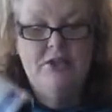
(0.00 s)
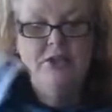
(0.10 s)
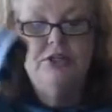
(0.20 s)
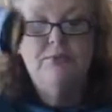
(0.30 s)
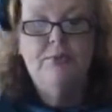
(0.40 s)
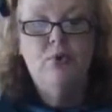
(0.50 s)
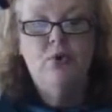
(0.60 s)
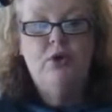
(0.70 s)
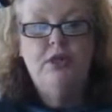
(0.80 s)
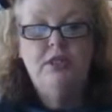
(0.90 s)

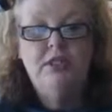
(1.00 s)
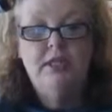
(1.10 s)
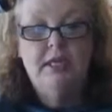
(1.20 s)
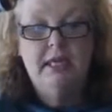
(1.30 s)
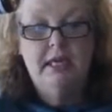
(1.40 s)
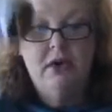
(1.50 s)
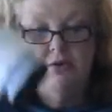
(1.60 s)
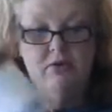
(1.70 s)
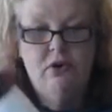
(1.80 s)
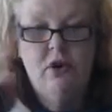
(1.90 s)
support and
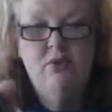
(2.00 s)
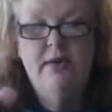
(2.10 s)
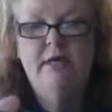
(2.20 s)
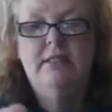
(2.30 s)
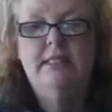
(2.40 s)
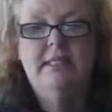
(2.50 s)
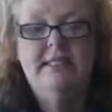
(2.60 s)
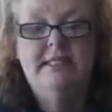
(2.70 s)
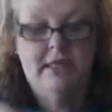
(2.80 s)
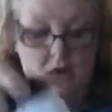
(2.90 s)
overall
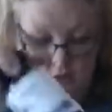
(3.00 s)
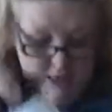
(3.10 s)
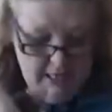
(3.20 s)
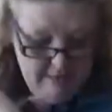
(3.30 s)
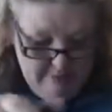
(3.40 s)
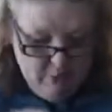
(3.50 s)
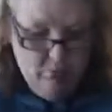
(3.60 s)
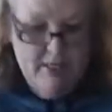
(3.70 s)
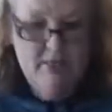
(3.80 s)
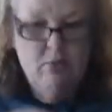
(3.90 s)
wellness and all that comes
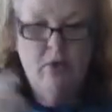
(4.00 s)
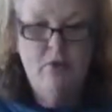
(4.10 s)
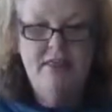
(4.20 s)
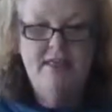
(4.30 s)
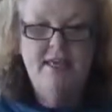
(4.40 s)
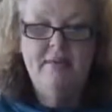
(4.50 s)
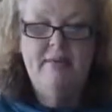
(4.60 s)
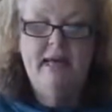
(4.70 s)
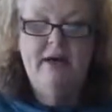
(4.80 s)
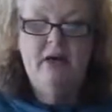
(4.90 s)
with what we think
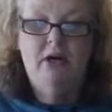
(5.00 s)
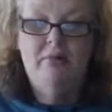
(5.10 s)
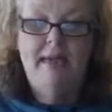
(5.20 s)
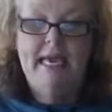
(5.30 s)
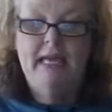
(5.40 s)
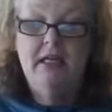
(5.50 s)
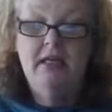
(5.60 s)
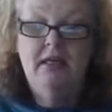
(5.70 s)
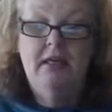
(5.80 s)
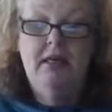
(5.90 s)
about our
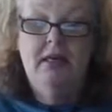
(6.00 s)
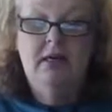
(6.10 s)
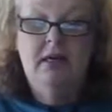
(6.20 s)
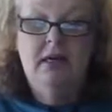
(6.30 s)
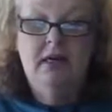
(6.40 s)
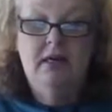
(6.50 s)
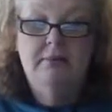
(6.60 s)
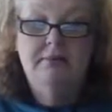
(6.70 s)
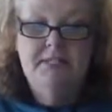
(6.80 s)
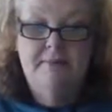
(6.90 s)
omega
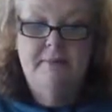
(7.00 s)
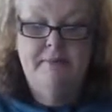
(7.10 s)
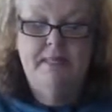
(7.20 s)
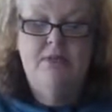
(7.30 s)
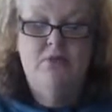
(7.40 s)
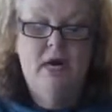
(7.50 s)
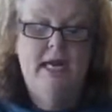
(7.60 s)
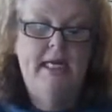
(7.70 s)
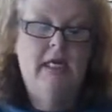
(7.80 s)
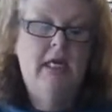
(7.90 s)
supplements,
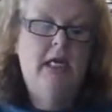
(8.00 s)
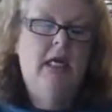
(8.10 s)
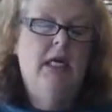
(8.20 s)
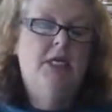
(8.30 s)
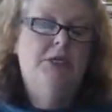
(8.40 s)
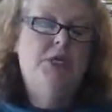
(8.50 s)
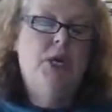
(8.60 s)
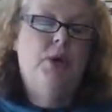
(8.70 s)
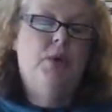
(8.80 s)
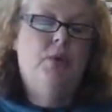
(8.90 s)
right?
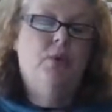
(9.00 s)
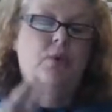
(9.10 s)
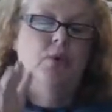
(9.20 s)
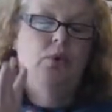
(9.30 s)
So